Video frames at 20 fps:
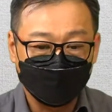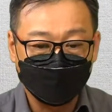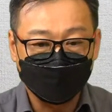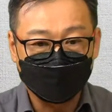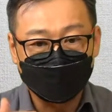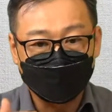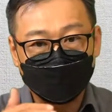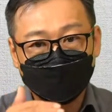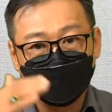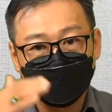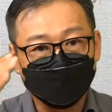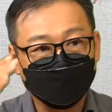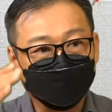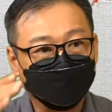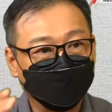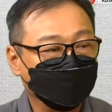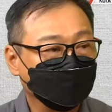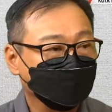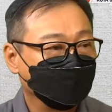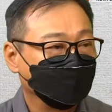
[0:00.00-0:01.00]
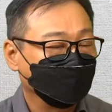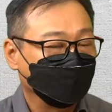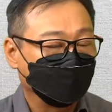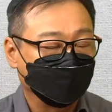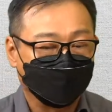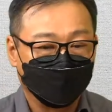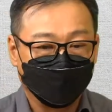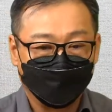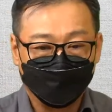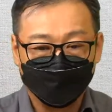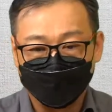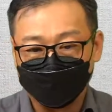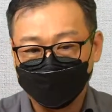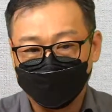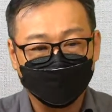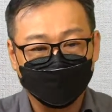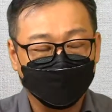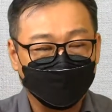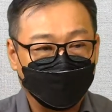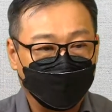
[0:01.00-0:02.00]
he can't go further than a
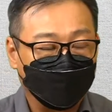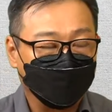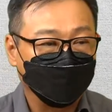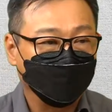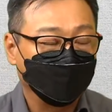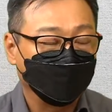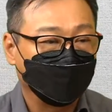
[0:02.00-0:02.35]
form five.